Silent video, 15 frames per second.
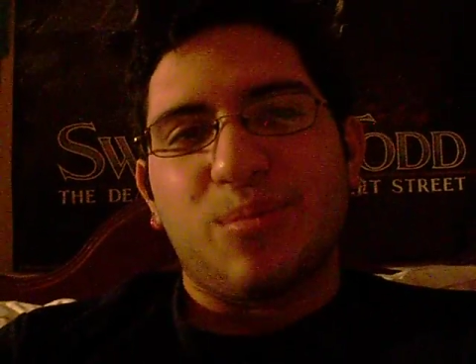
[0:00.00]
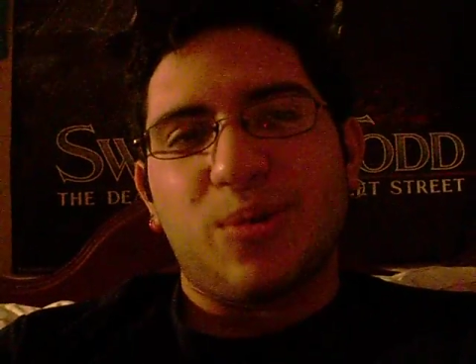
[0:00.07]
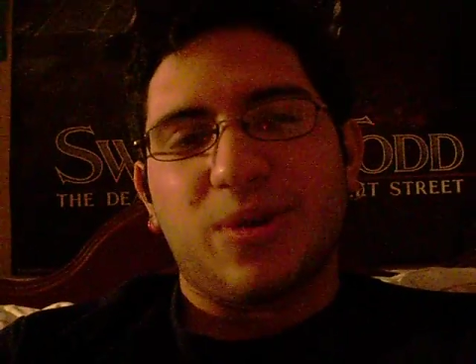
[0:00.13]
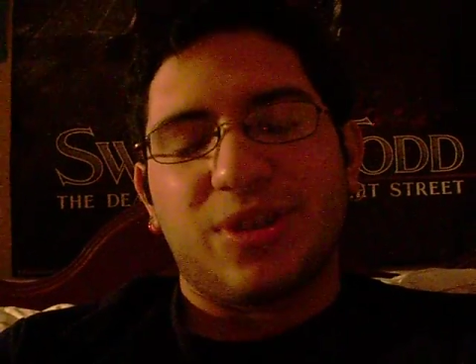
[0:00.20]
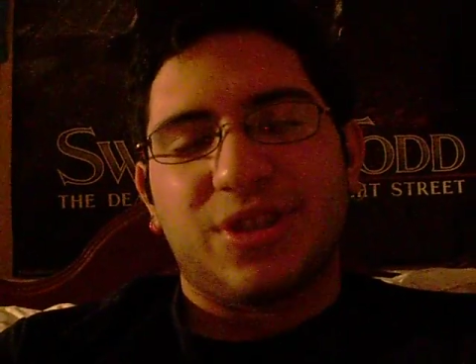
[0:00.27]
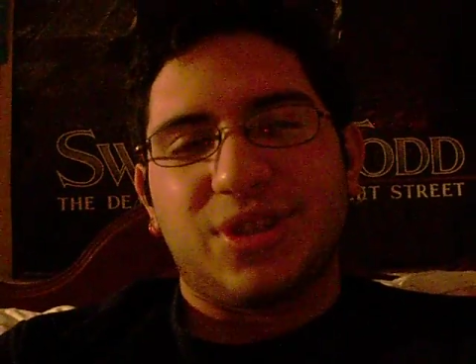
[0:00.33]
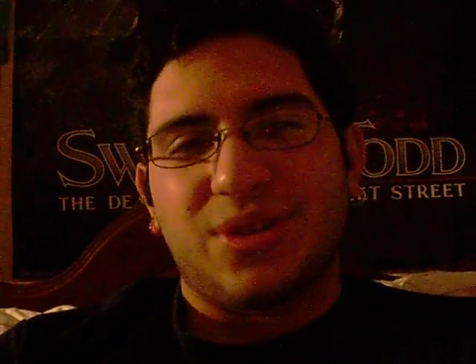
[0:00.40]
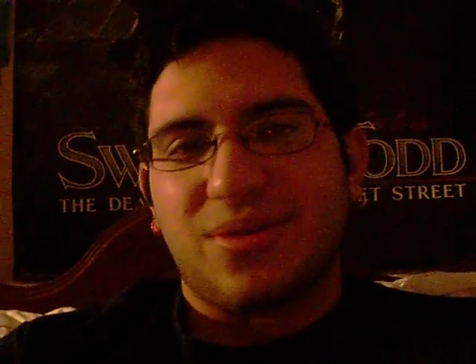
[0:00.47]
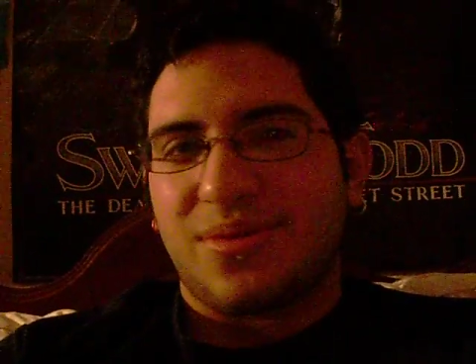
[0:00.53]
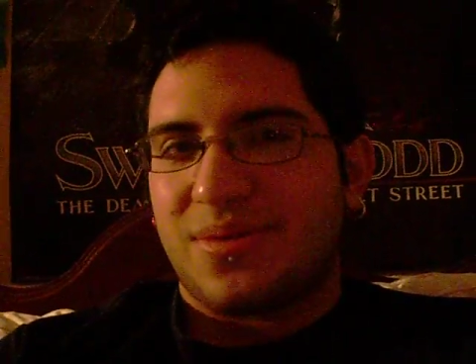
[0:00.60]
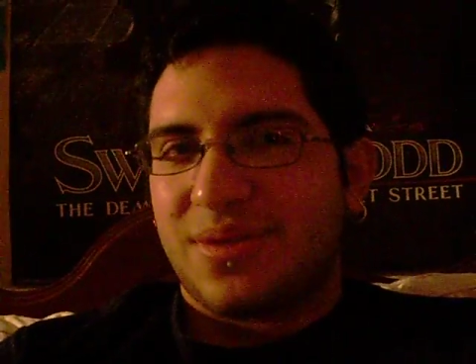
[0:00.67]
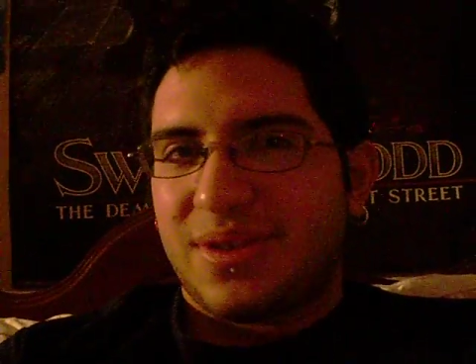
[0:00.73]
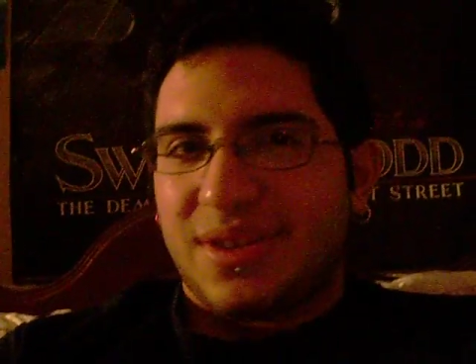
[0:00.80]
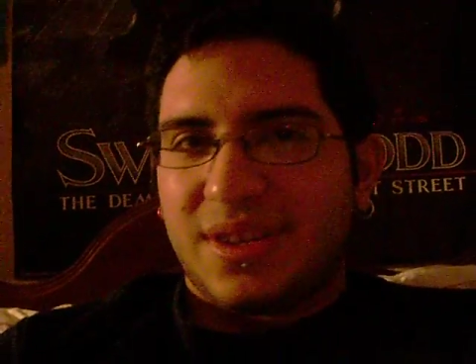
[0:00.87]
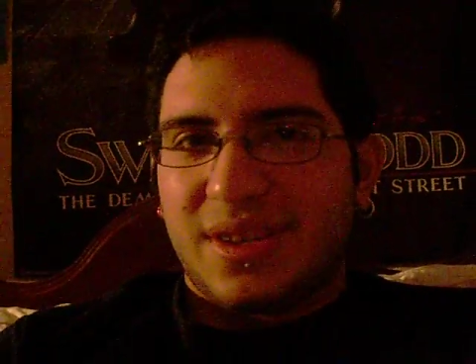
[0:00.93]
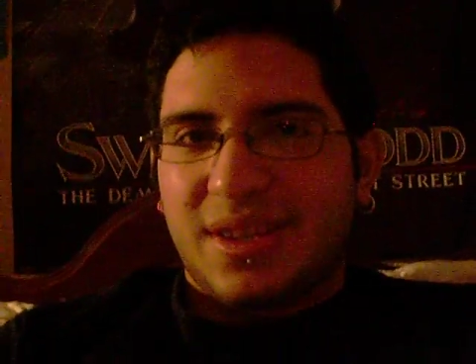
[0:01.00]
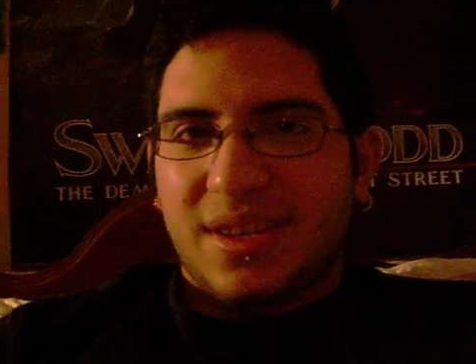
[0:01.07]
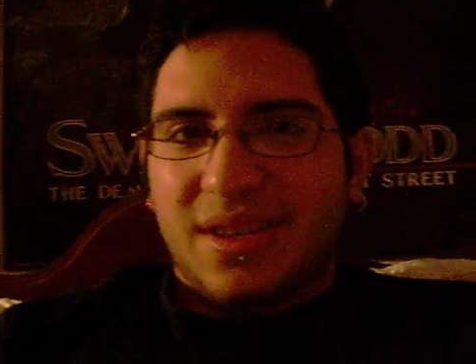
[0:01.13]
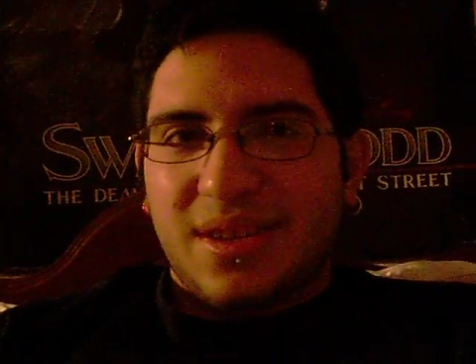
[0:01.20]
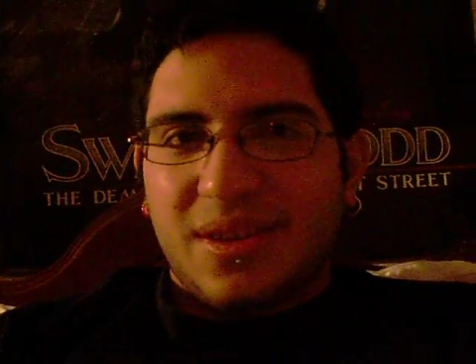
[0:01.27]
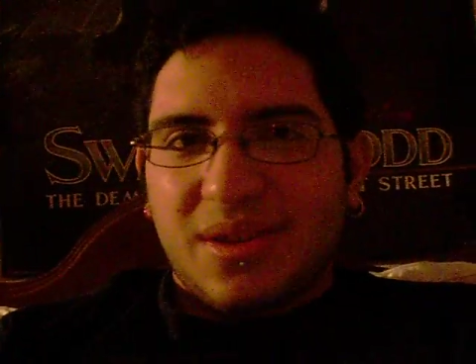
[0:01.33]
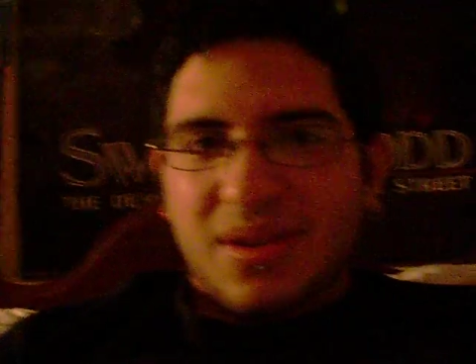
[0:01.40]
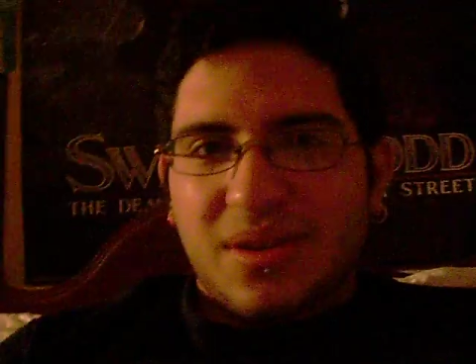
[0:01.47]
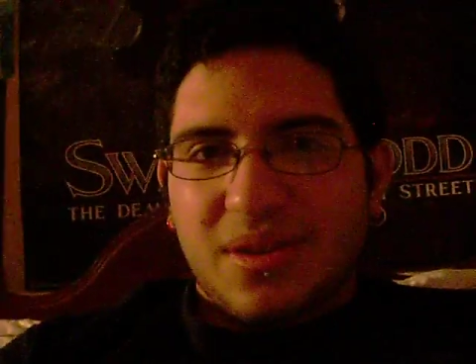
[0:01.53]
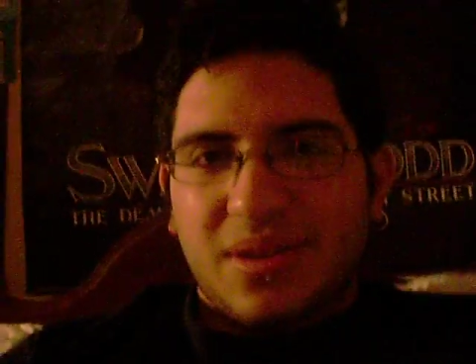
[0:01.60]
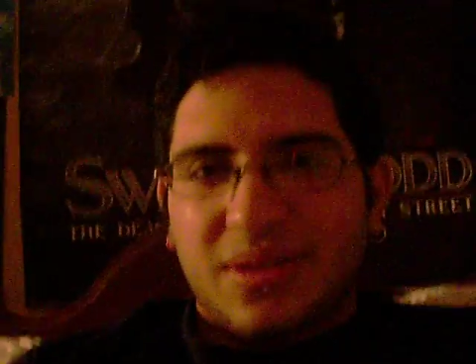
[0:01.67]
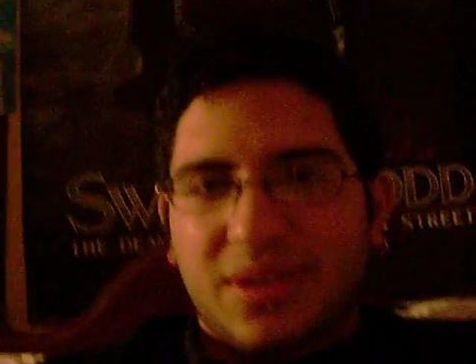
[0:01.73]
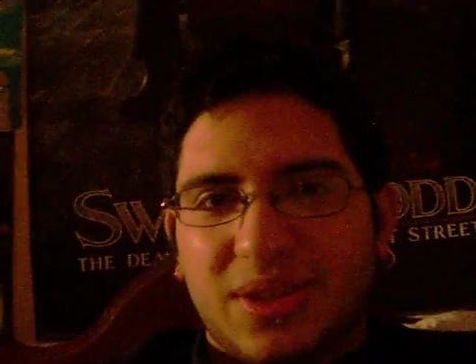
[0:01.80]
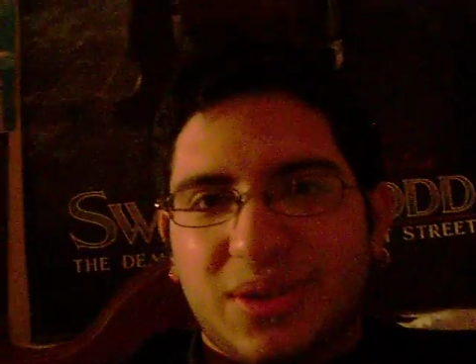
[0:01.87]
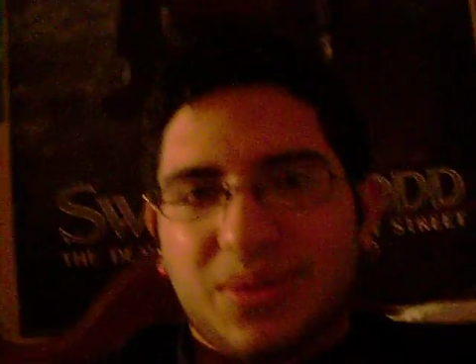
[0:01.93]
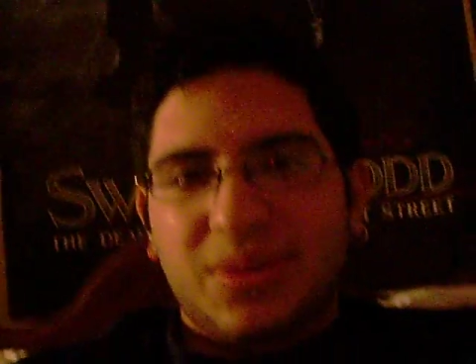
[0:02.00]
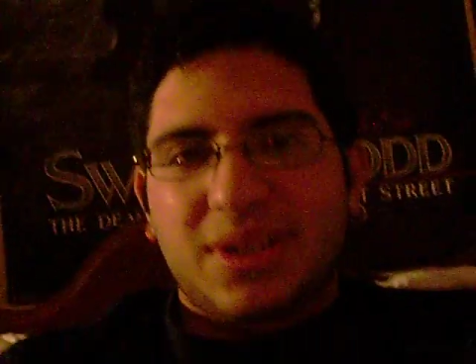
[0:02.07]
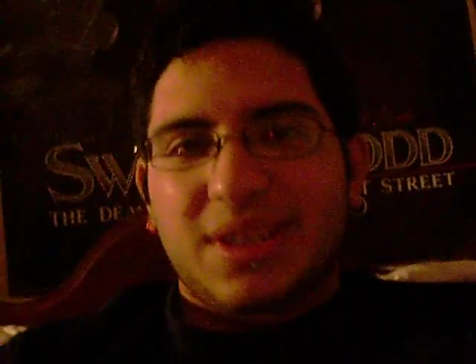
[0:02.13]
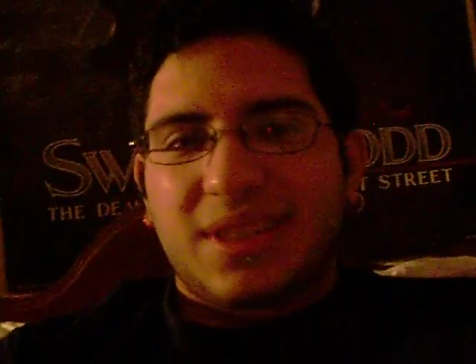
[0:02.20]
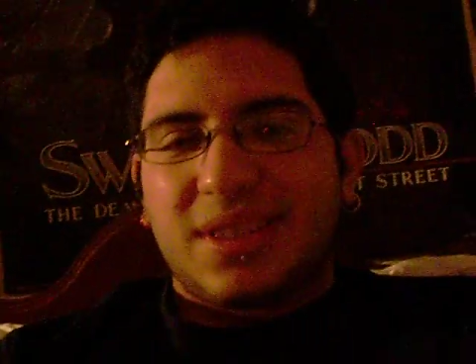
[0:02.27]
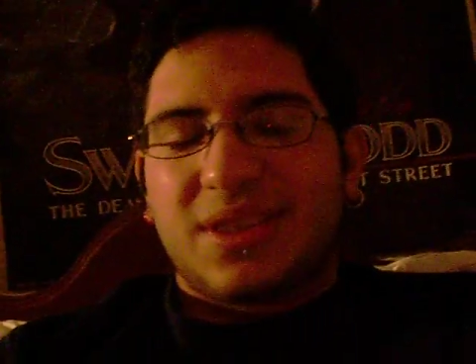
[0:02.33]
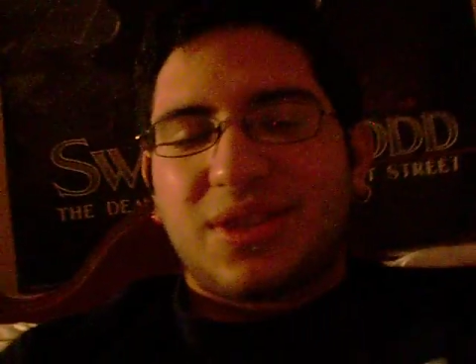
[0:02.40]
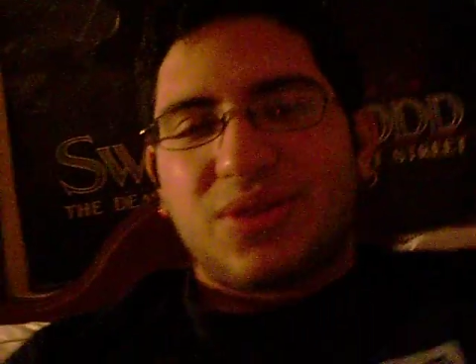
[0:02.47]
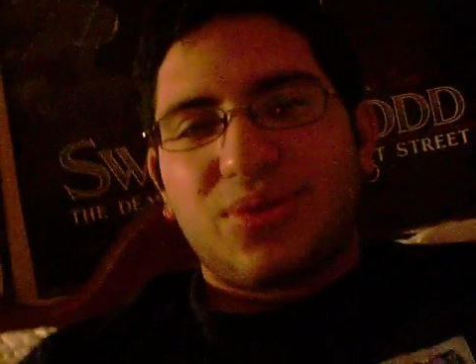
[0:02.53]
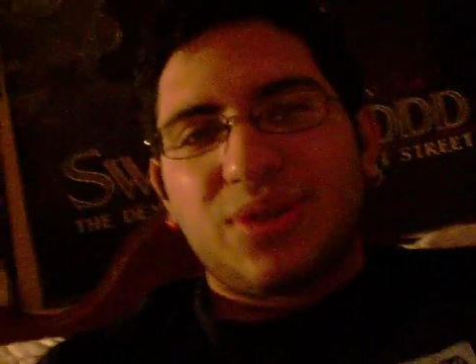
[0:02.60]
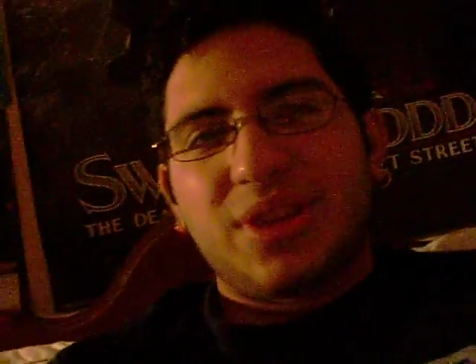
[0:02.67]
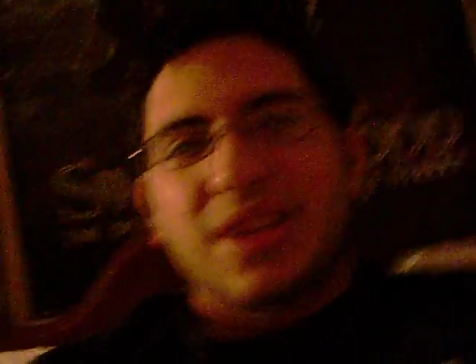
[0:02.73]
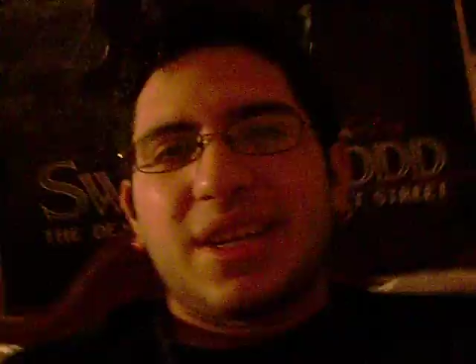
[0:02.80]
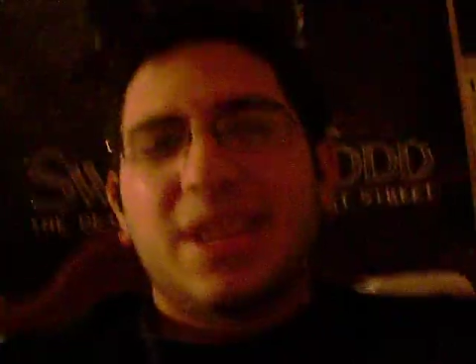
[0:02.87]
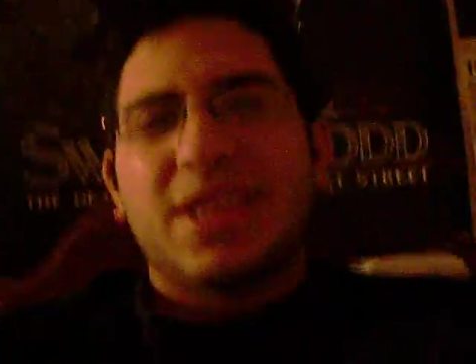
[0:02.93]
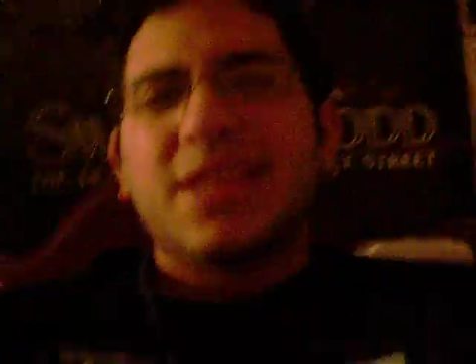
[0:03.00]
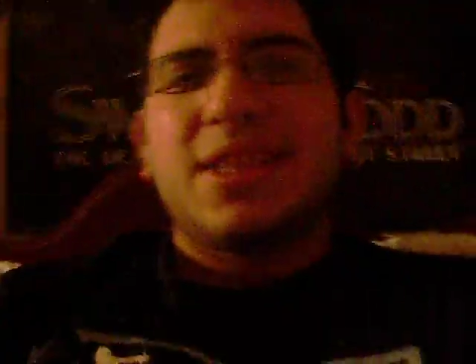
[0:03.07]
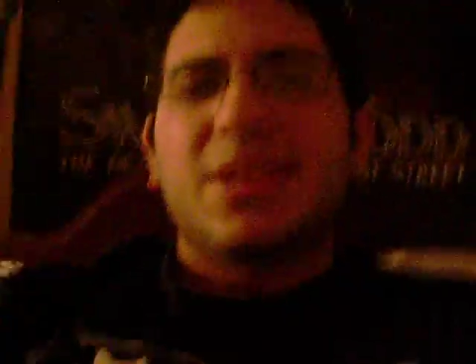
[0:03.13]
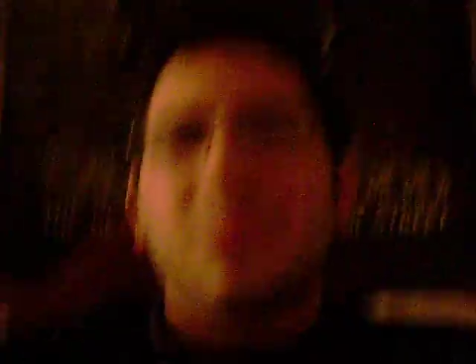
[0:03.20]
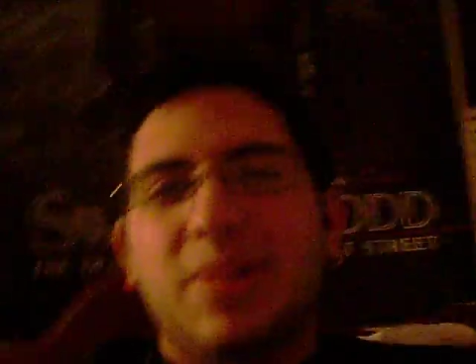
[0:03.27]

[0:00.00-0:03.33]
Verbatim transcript: more so. So it's an